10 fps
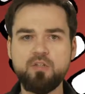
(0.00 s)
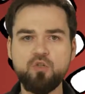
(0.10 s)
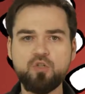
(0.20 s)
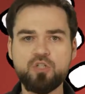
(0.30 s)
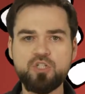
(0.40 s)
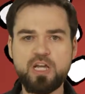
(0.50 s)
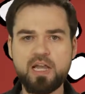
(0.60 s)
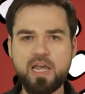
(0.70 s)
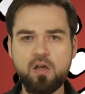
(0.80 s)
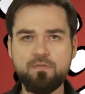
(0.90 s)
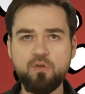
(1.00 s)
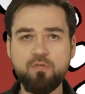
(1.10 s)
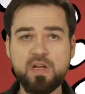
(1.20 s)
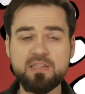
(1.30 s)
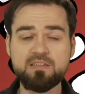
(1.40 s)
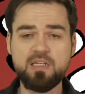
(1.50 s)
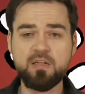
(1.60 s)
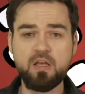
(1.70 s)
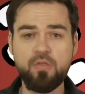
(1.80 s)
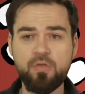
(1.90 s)
you should check out if you have not seen
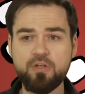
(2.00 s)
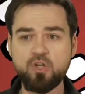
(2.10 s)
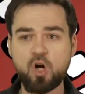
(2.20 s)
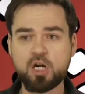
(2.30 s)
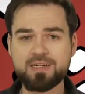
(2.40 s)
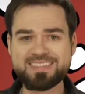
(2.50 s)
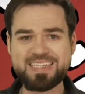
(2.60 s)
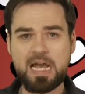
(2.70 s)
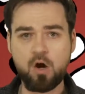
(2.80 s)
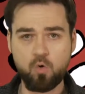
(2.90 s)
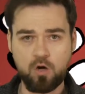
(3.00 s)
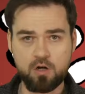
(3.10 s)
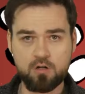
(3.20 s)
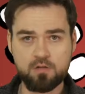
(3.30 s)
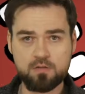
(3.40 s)
it, The Dark Tower.